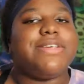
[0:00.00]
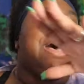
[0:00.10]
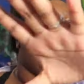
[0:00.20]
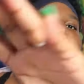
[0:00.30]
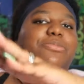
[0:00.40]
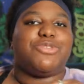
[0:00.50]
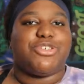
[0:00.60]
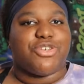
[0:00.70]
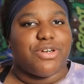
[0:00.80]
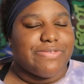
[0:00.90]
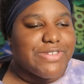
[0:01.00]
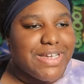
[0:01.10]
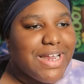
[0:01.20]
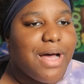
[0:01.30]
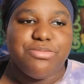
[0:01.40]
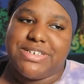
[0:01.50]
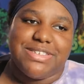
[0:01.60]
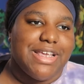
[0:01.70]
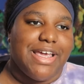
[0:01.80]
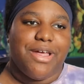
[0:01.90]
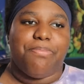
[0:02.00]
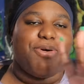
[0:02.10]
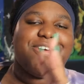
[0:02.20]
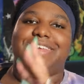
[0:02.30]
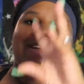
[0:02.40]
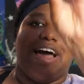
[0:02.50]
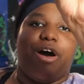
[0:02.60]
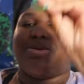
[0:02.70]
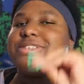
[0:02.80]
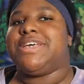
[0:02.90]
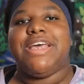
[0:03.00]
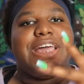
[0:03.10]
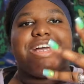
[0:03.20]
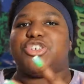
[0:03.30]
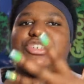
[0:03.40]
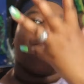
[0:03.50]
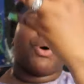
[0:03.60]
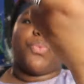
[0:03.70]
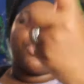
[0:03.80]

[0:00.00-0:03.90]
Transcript: This album deserves it. I'm just saying, putting it out into the